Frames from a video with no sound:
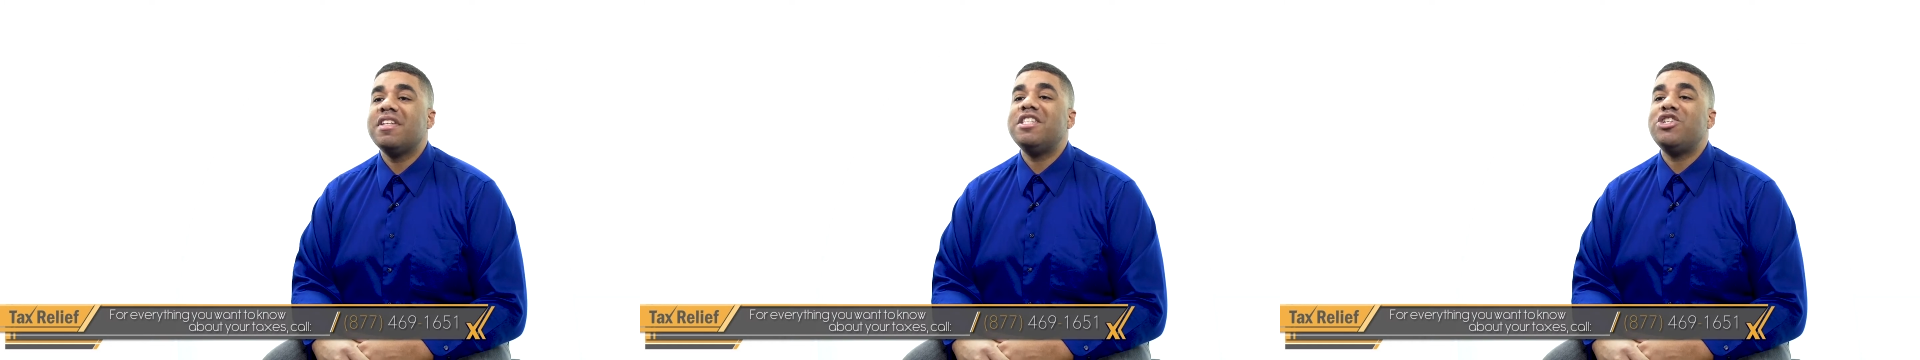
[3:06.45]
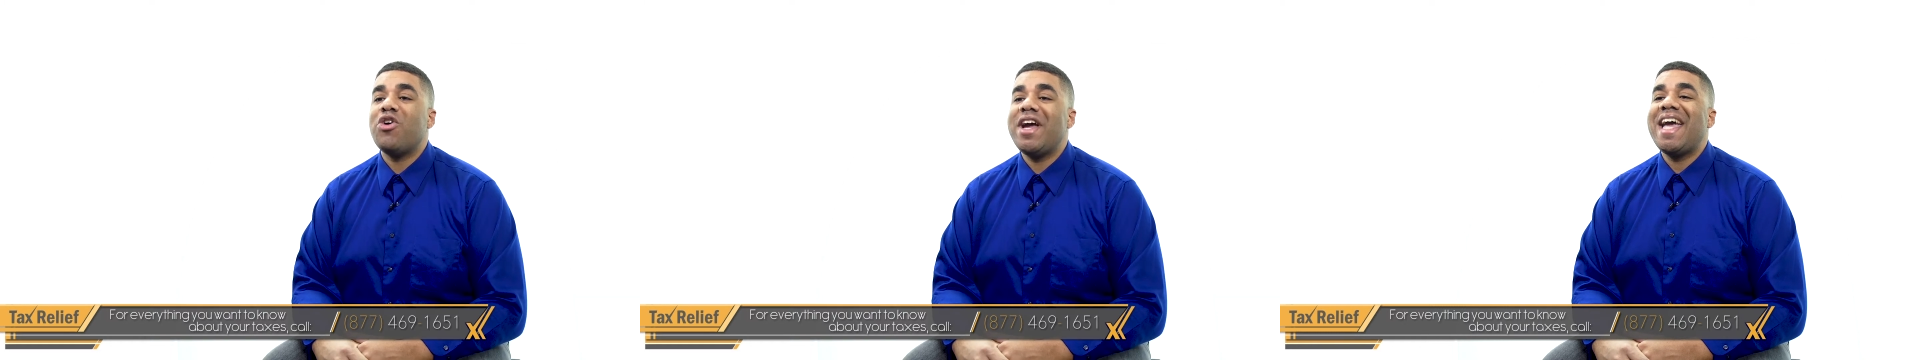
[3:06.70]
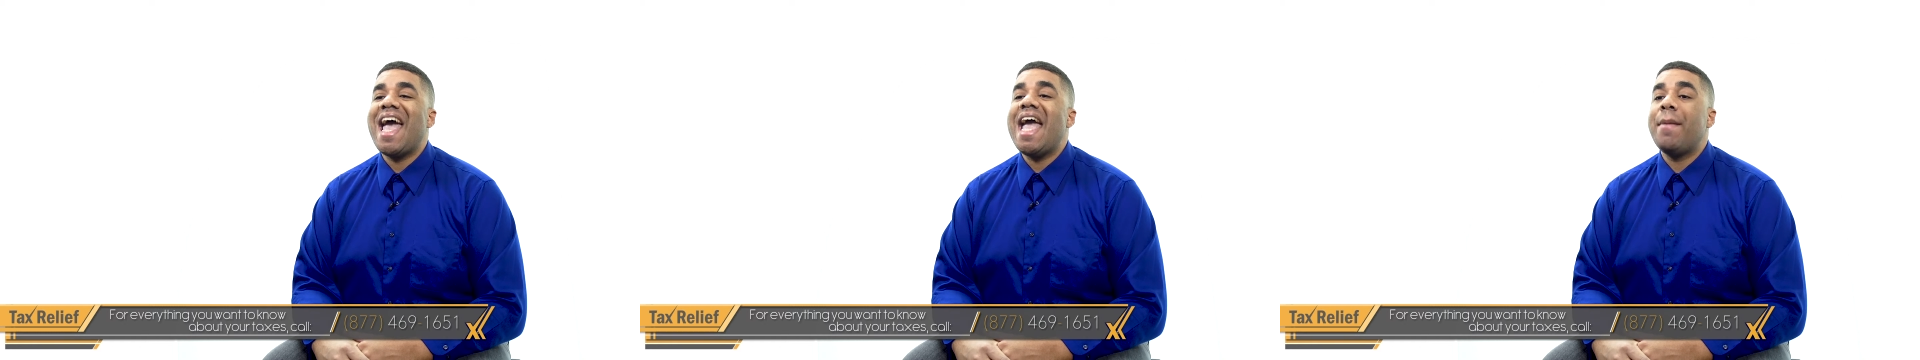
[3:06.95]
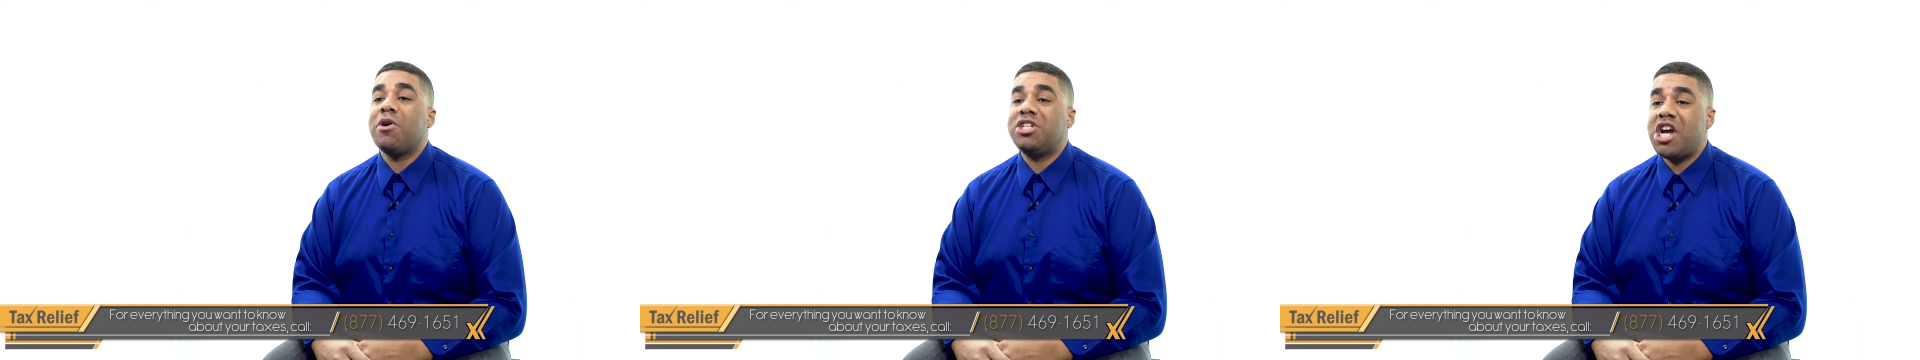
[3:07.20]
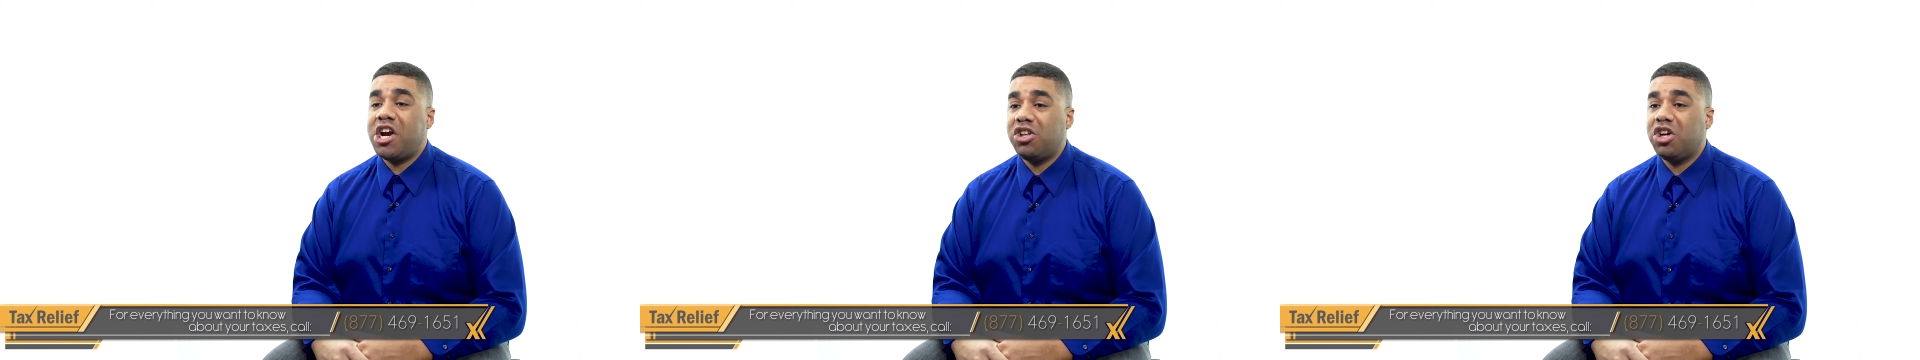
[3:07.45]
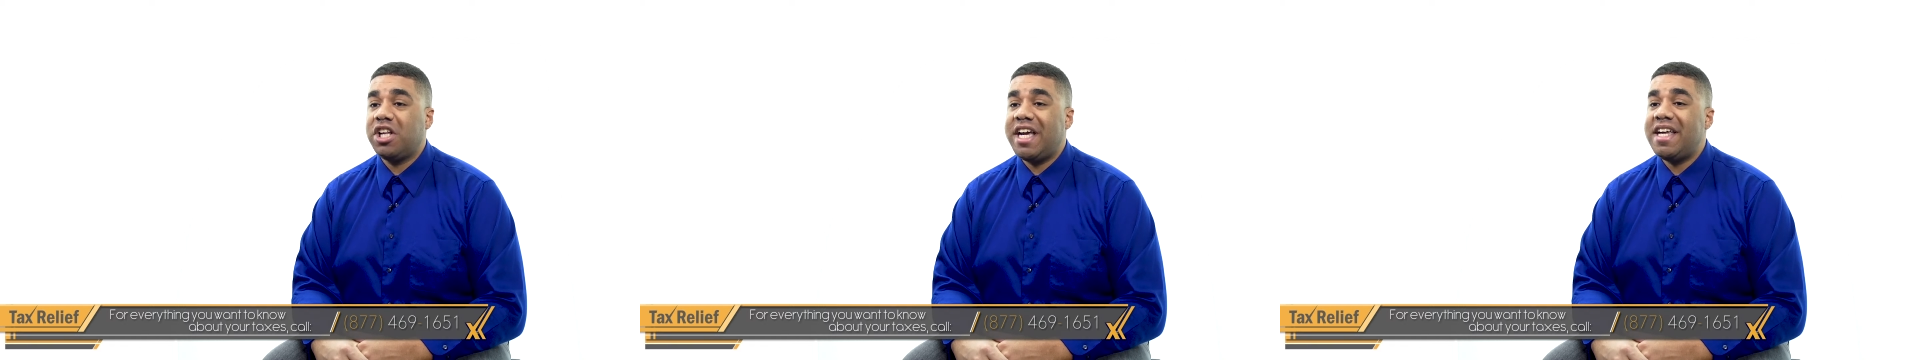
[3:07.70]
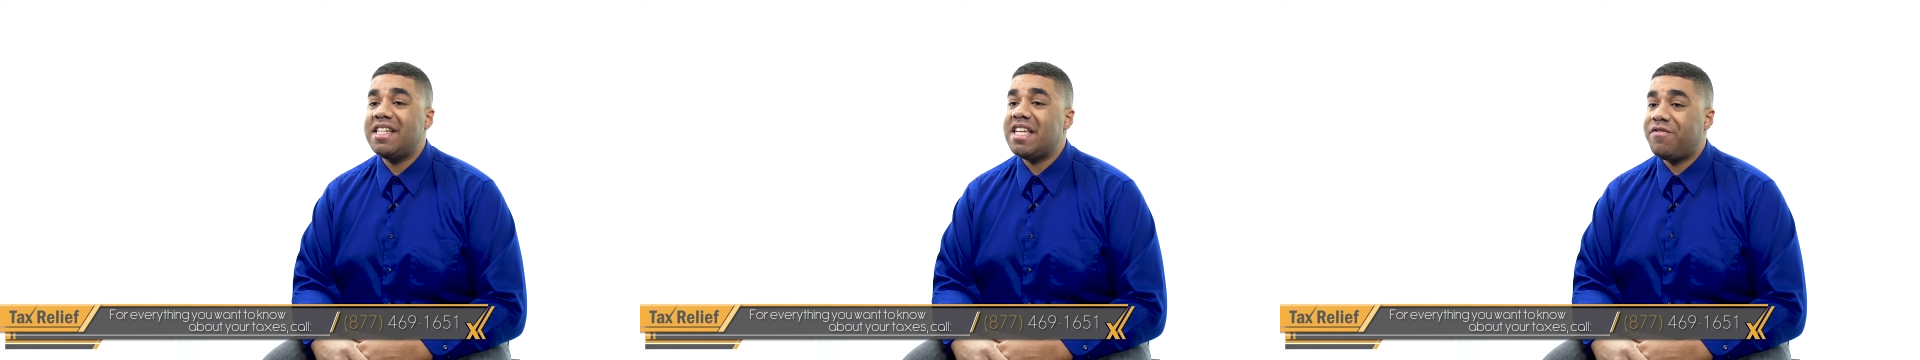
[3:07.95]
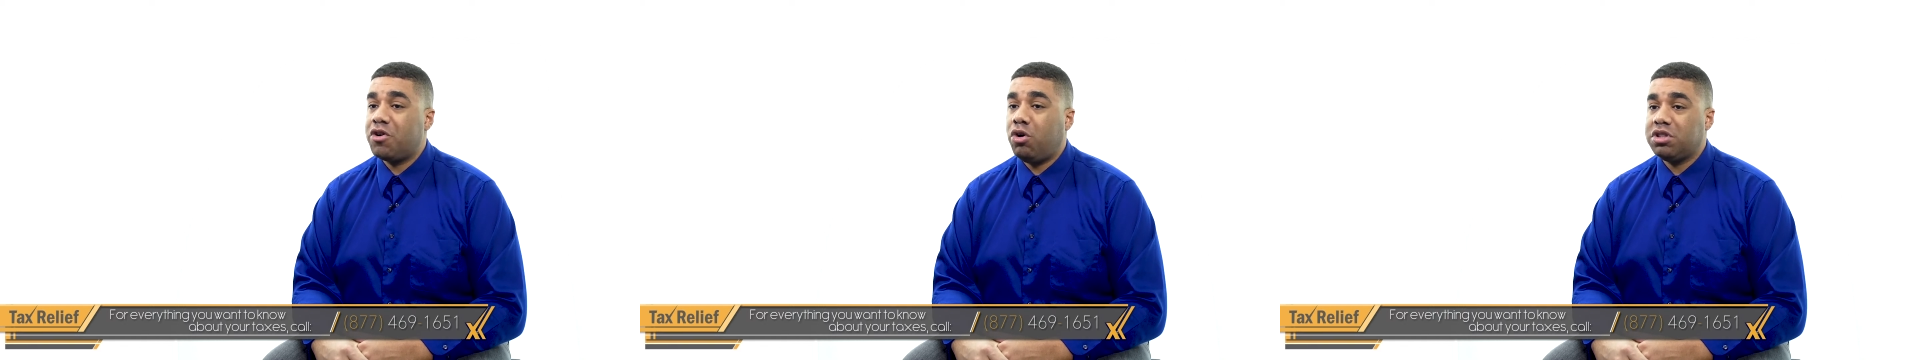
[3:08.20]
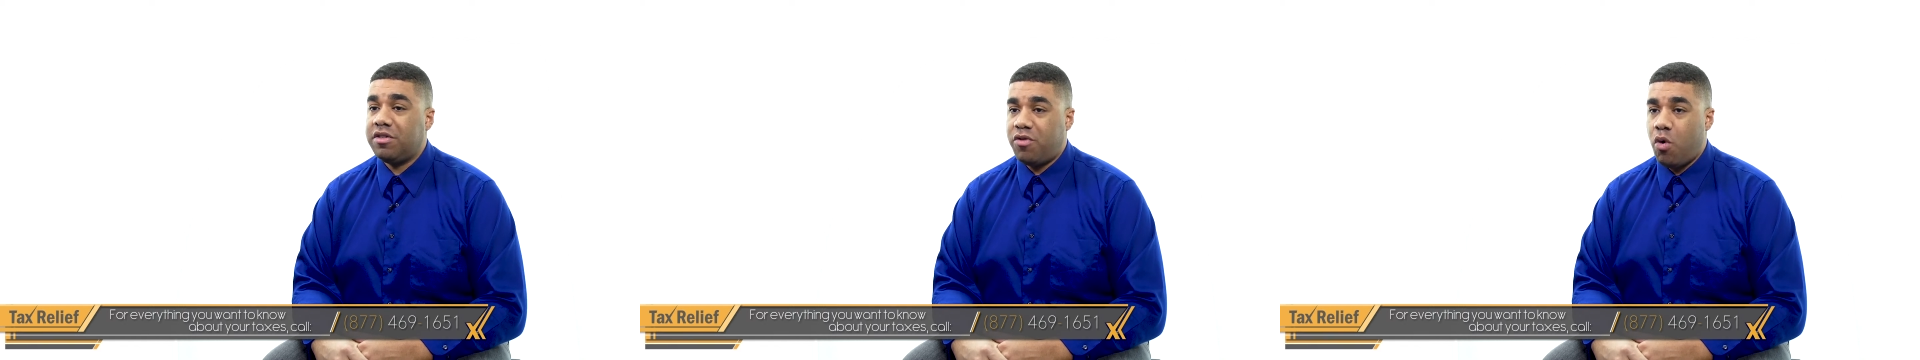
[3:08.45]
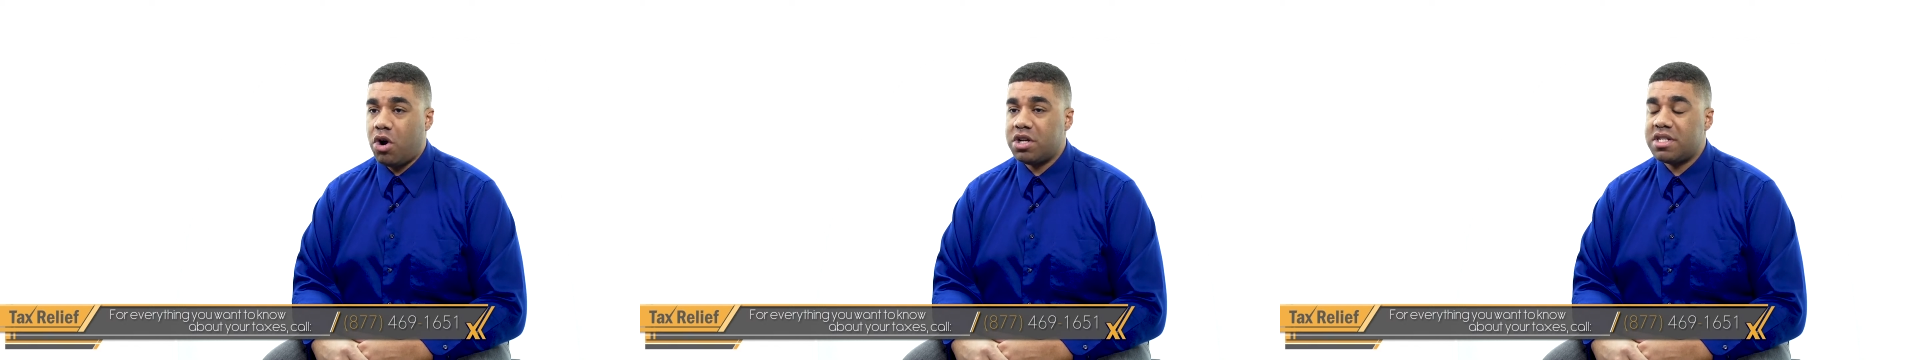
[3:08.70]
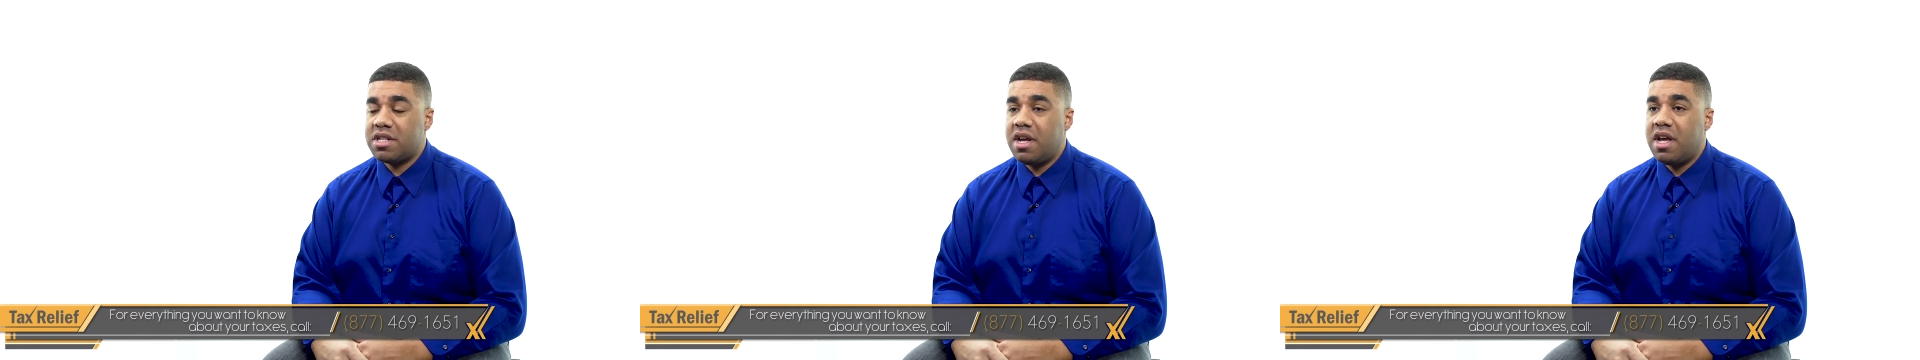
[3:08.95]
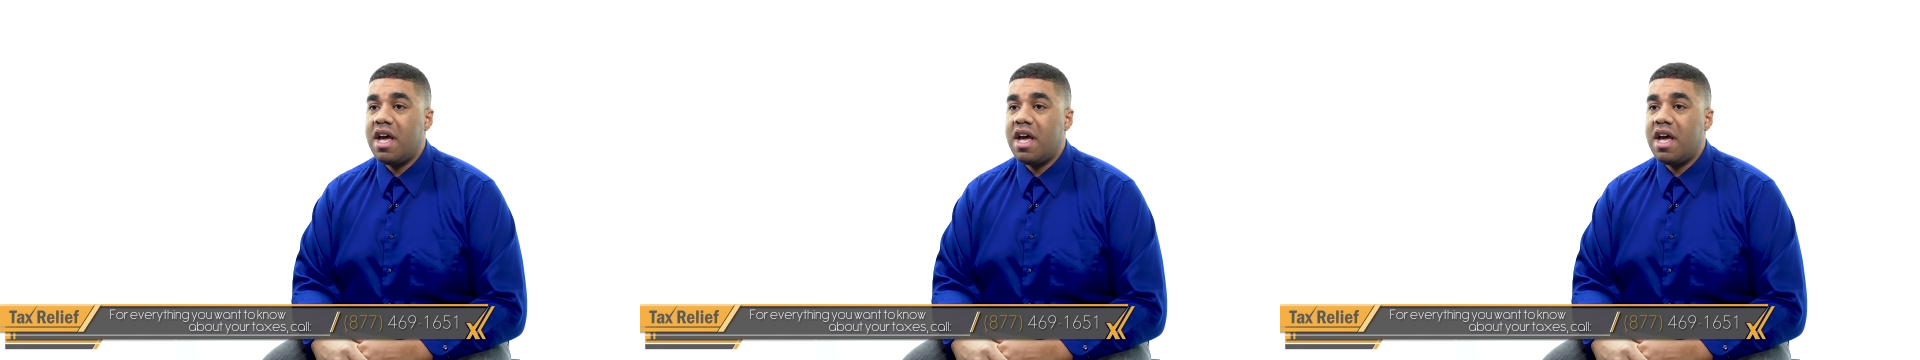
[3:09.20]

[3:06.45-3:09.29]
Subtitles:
During a particularly difficult divorce,